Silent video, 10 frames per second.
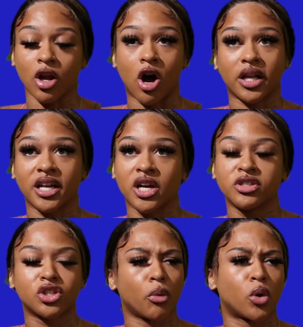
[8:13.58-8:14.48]
All I hear
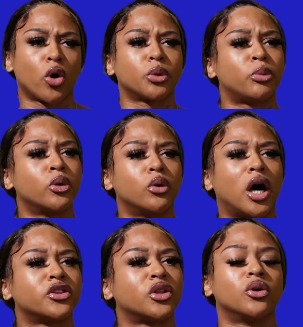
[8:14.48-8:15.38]
is go record the pool.
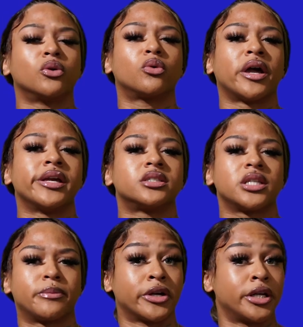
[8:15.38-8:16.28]
I throw Quay's
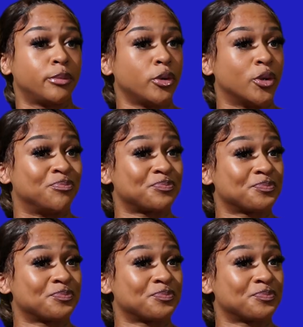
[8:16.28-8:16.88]
slipper in the pool.